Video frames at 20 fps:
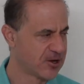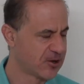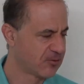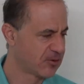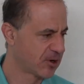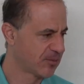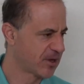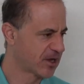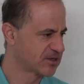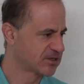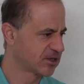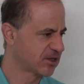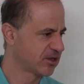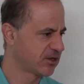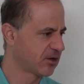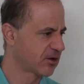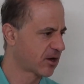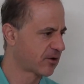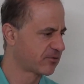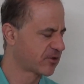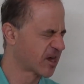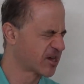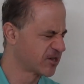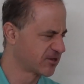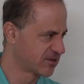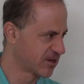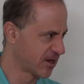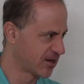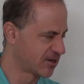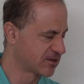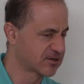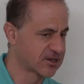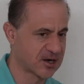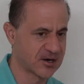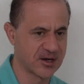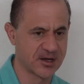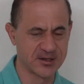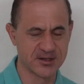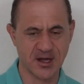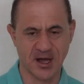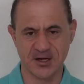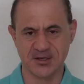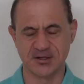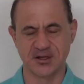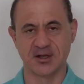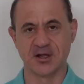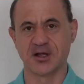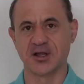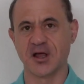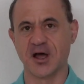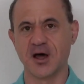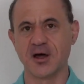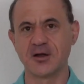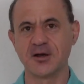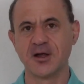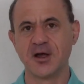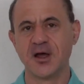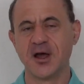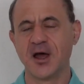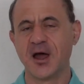where basically you have the data center attached to the cloud,